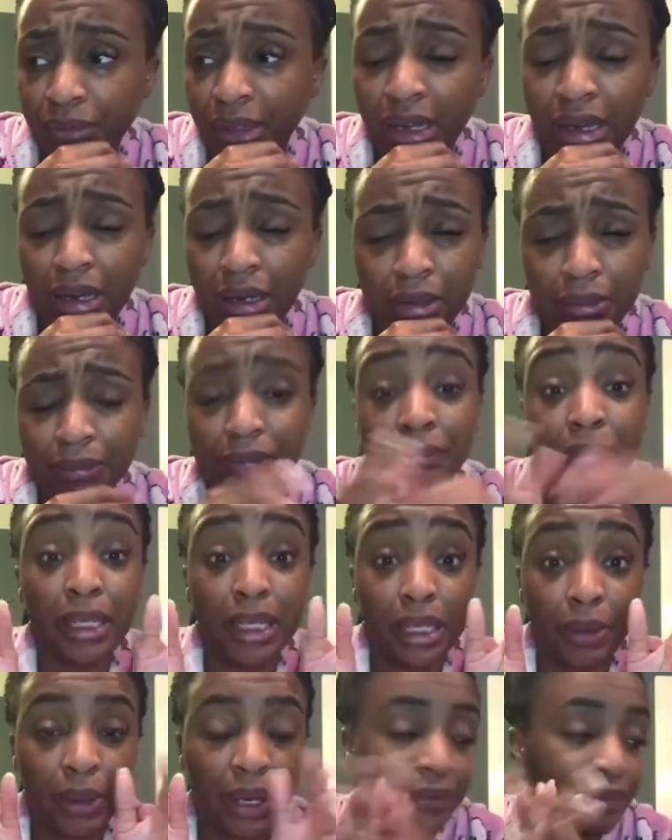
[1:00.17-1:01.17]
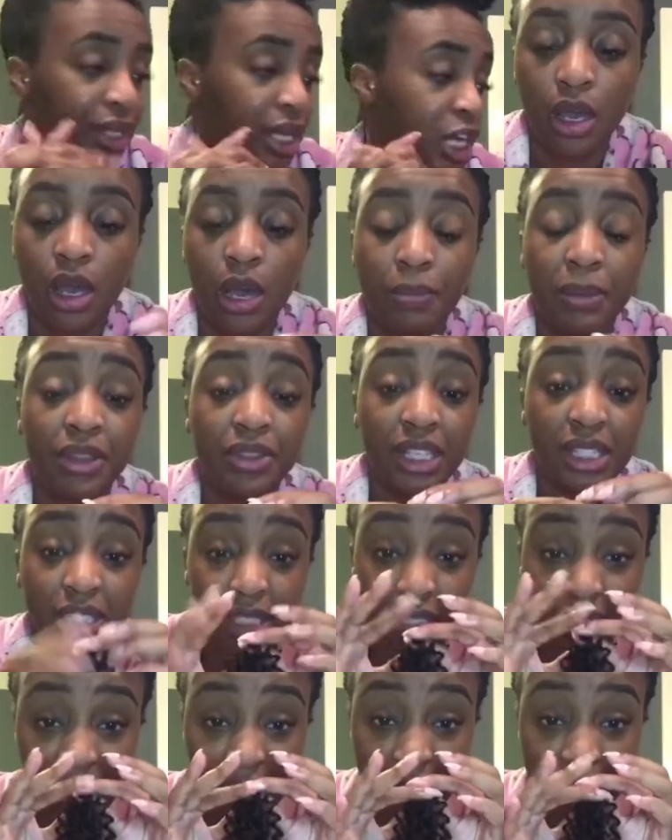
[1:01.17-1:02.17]
But anyway, but this
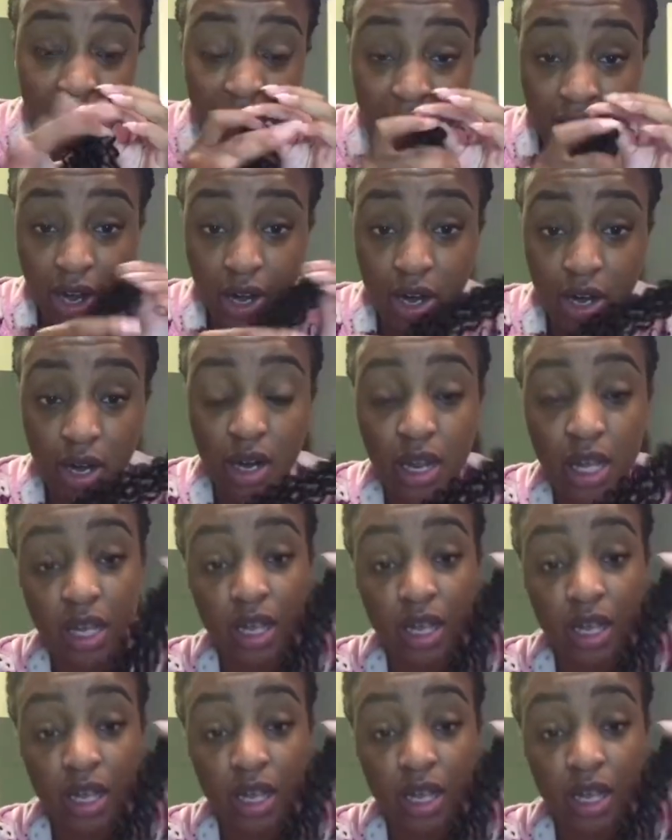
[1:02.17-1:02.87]
is the hair.